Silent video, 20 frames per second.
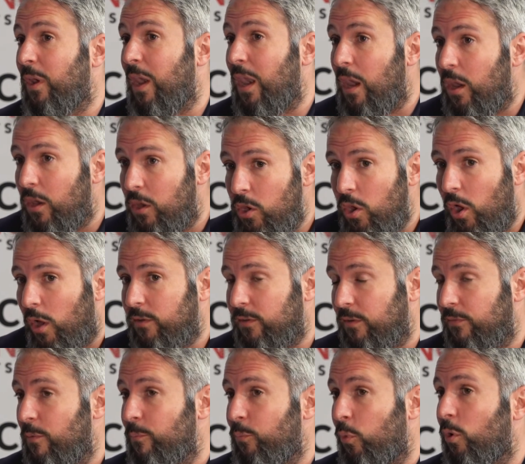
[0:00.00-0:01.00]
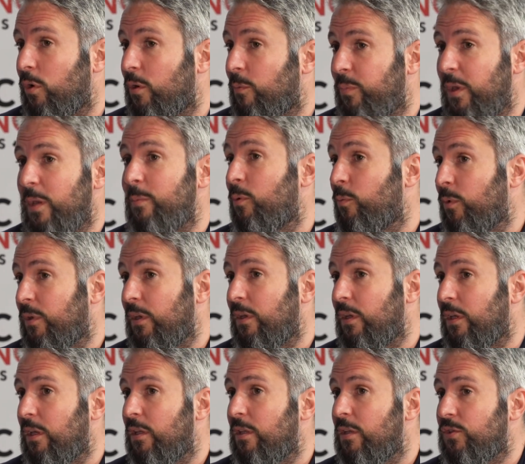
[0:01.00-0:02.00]
a lot of important people within
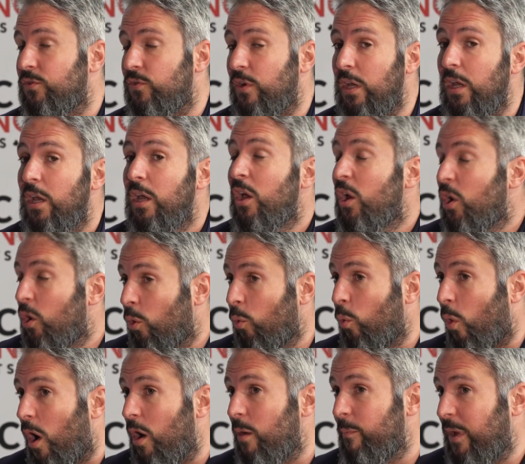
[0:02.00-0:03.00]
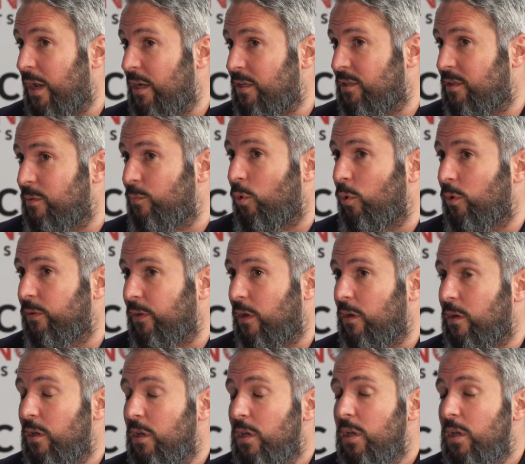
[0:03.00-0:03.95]
the industry who are based in Malta.